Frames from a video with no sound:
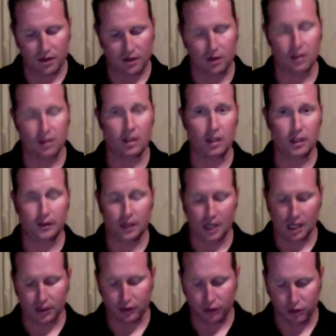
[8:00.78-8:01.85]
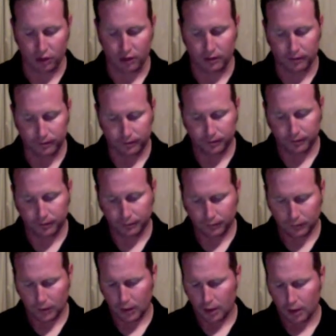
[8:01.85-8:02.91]
and deliver oxygen.
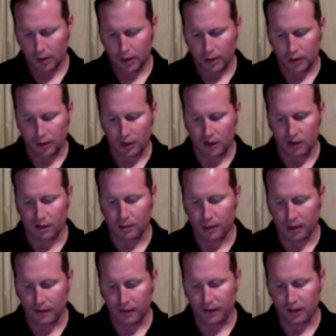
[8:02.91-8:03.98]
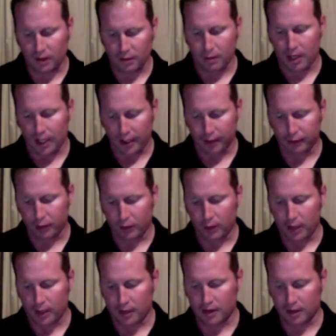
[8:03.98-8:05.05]
To get these benefits, the body
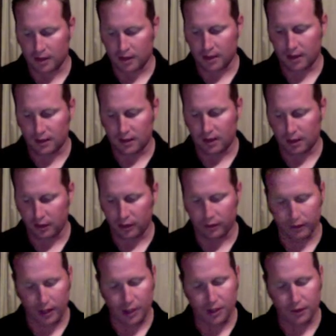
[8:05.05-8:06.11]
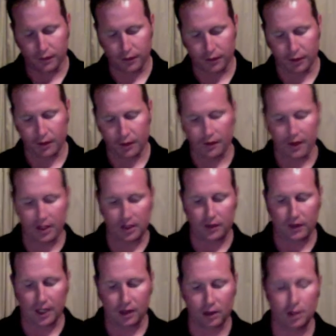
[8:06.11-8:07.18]
requires intensity and duration for effective
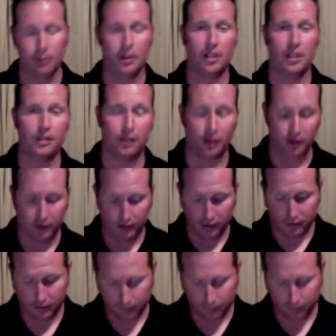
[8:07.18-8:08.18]
outcome and endurance.